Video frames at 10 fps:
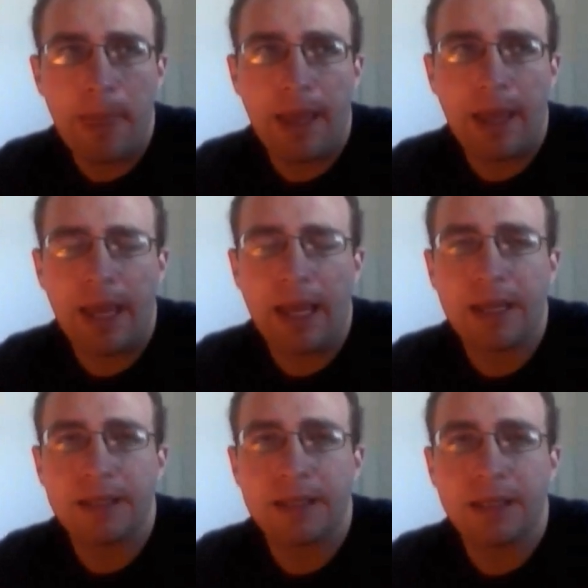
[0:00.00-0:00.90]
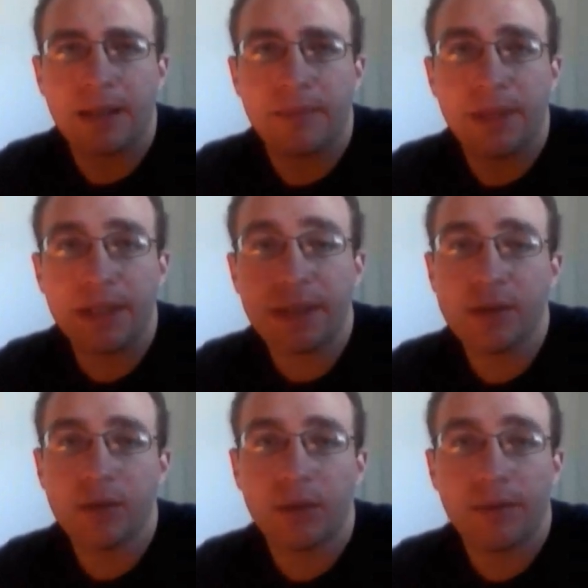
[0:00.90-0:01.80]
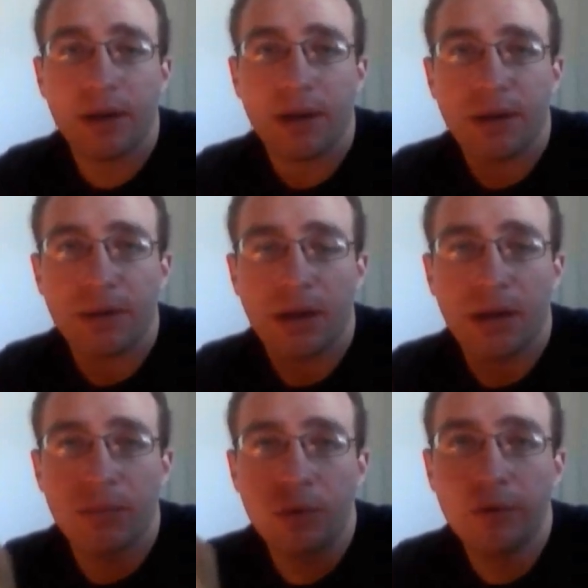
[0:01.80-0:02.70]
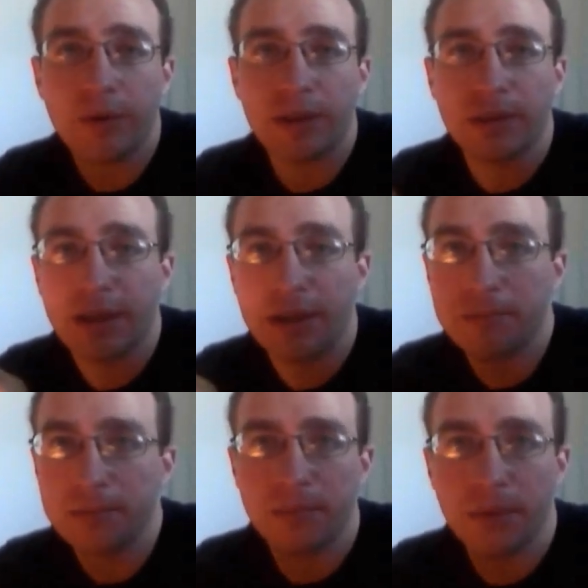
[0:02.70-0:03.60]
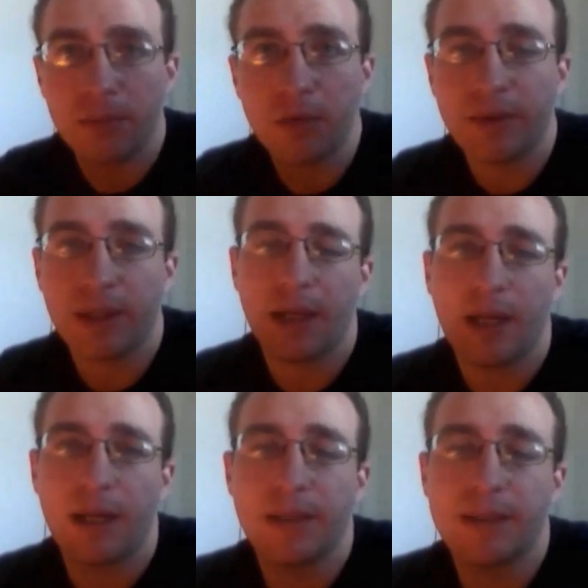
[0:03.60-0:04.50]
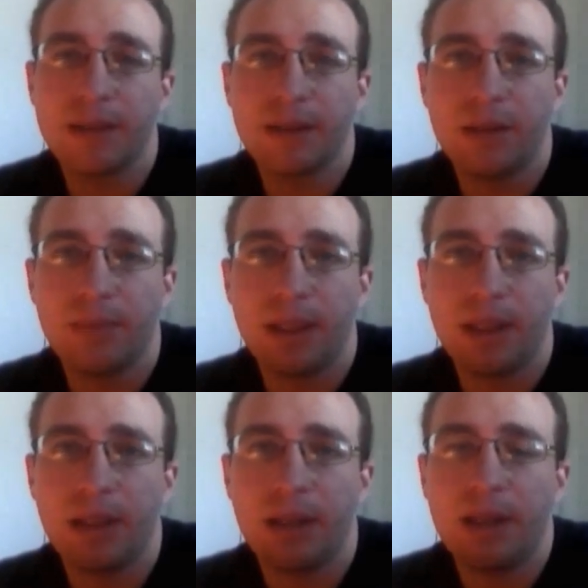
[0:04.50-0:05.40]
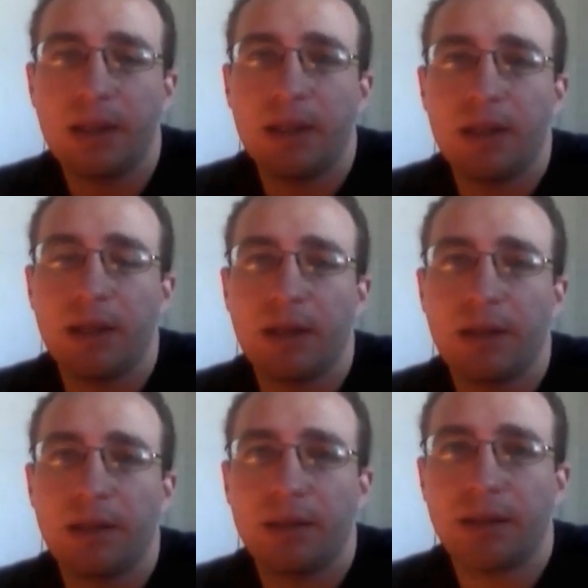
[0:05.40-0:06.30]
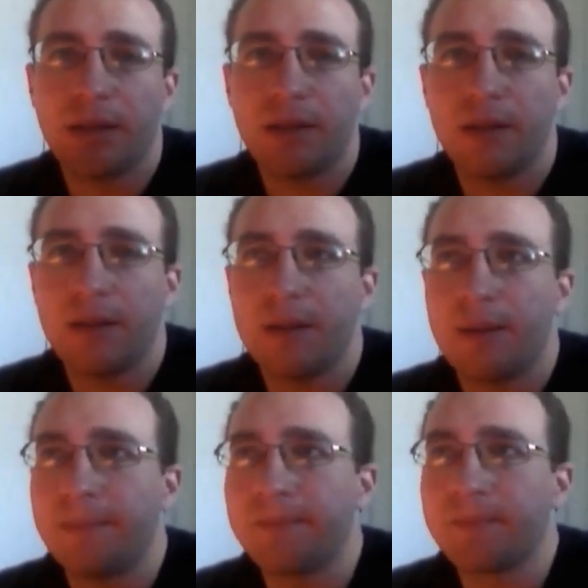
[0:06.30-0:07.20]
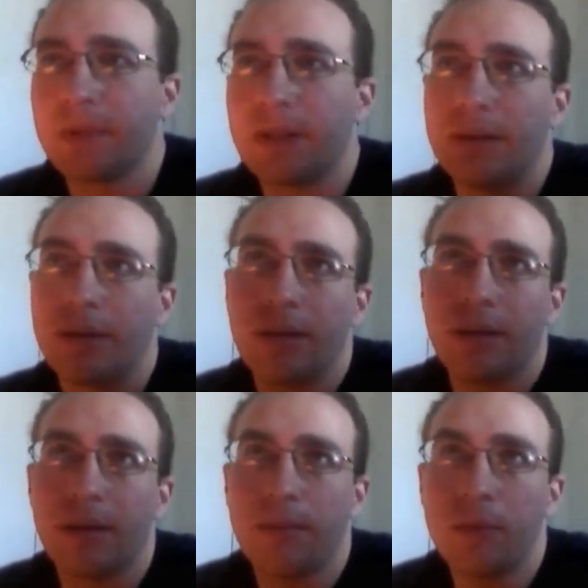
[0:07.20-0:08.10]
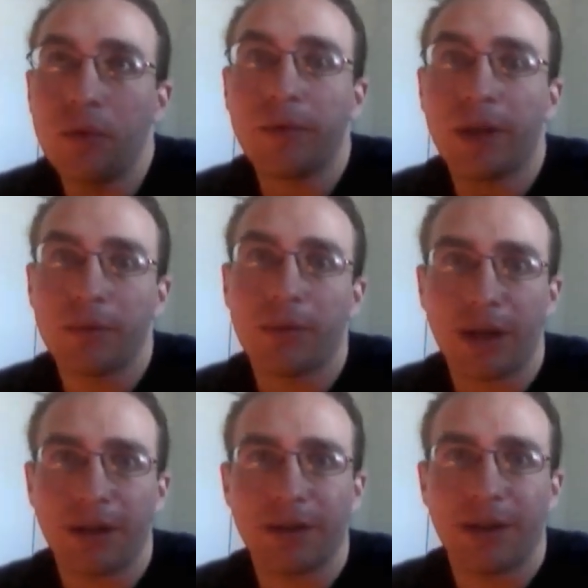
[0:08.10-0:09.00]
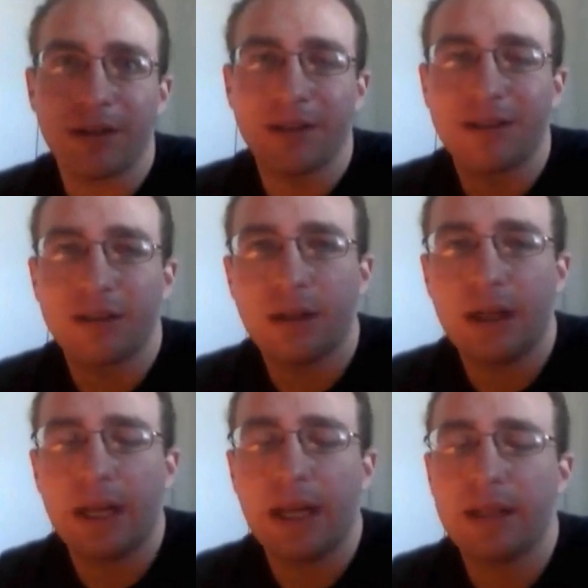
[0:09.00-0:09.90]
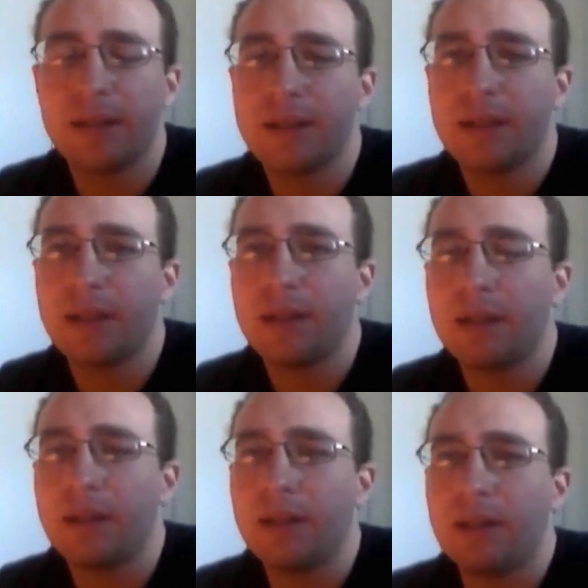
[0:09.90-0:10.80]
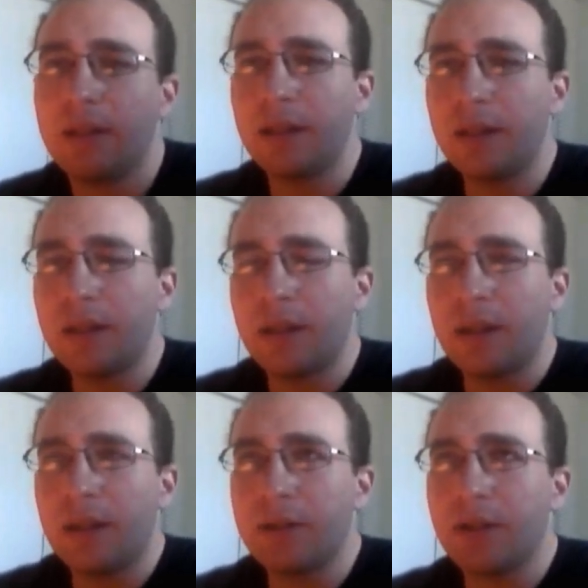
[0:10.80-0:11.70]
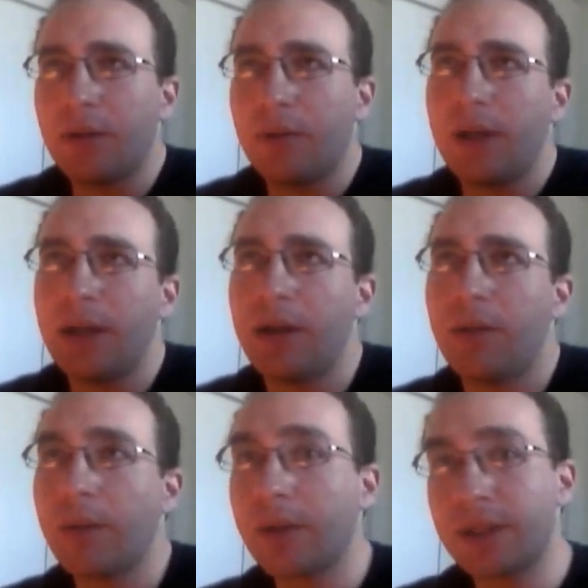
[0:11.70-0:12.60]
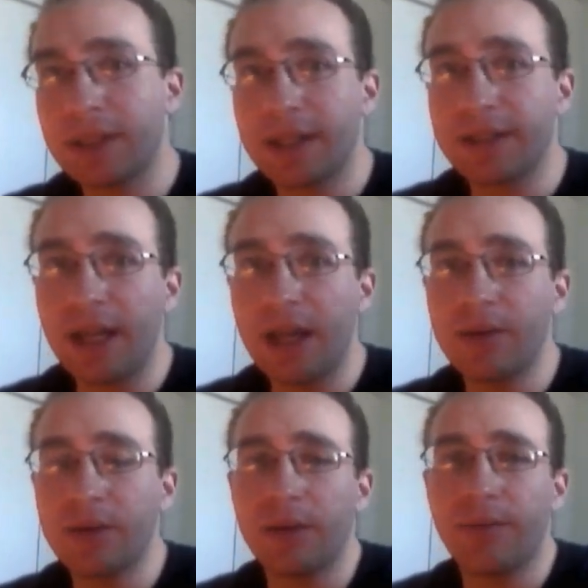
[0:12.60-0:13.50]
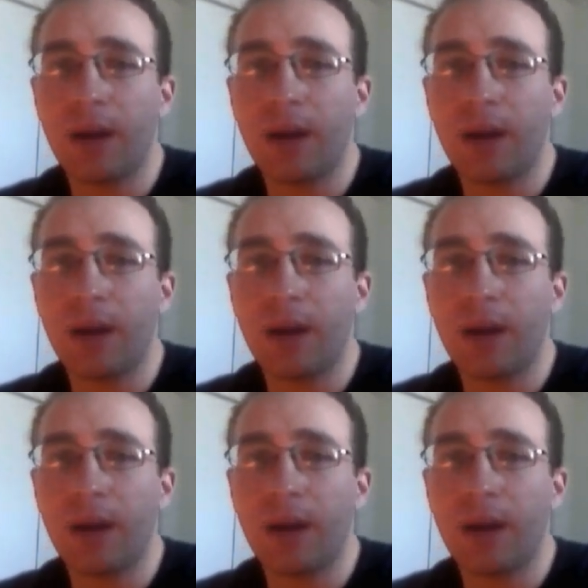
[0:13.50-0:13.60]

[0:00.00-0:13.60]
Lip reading: and this is sort of our moving guy. This is going to be the moving regulator, and so what we're going to discuss now is sort of